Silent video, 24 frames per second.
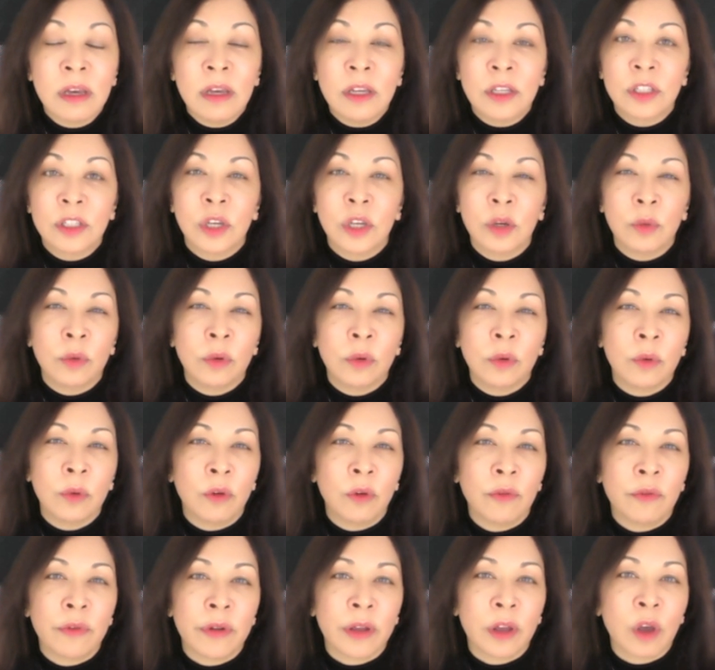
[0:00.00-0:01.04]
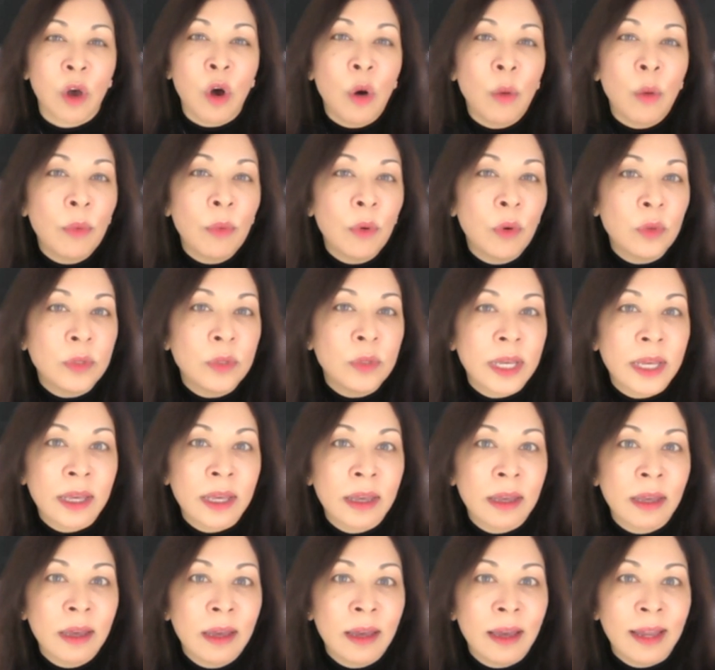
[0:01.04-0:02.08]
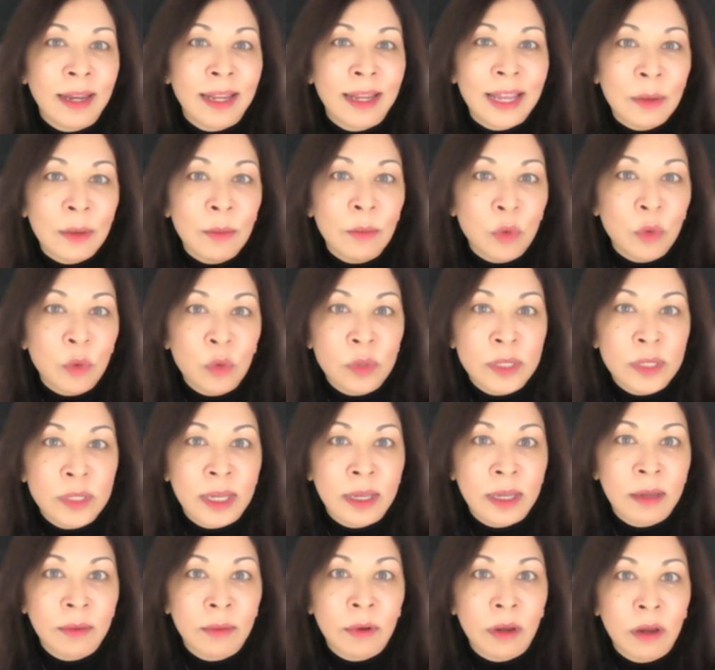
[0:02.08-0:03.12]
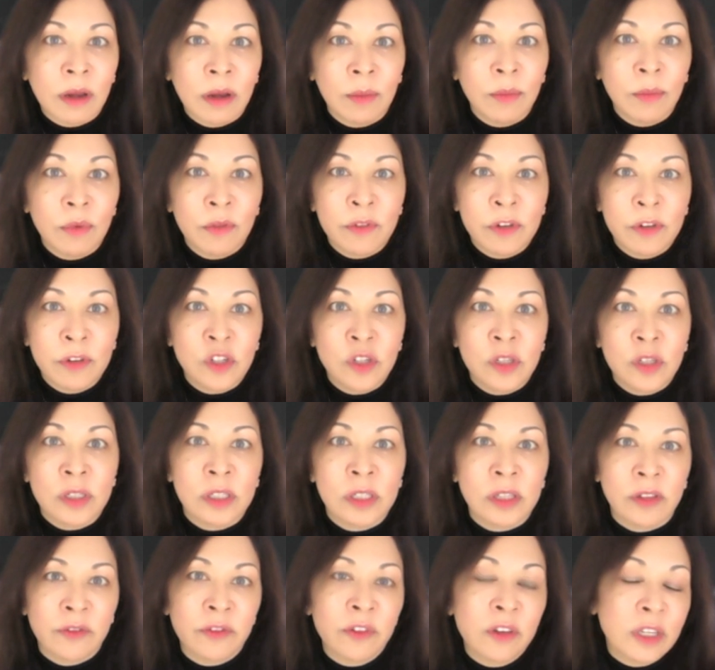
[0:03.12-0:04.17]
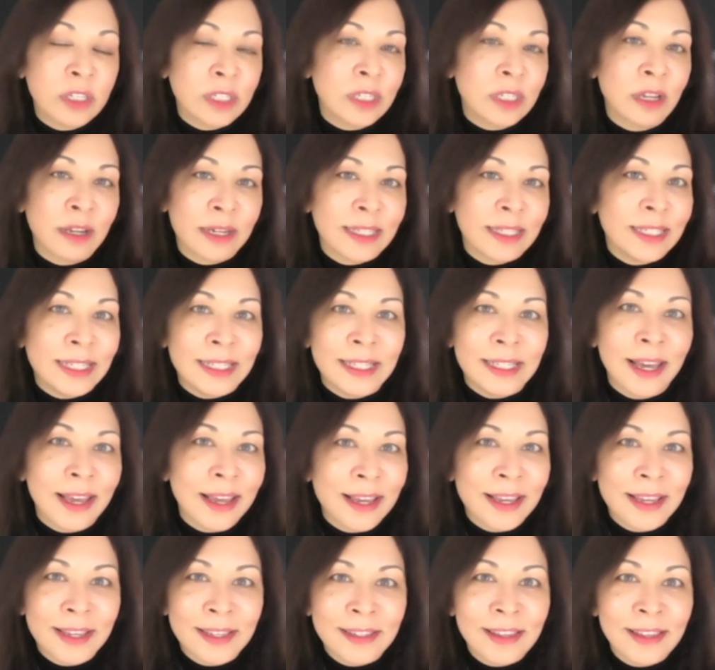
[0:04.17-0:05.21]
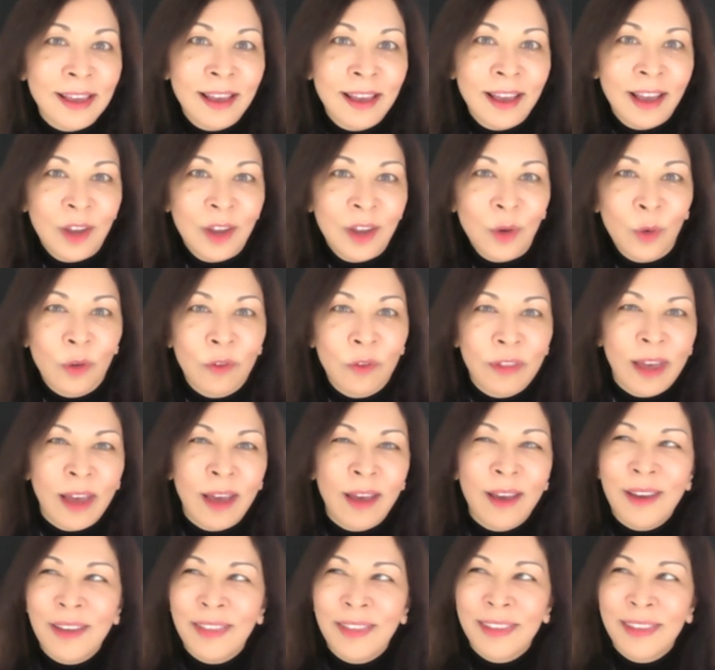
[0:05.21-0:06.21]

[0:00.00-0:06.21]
So we were offering onboarding and inboarding provisions, the first 90 days and all of that.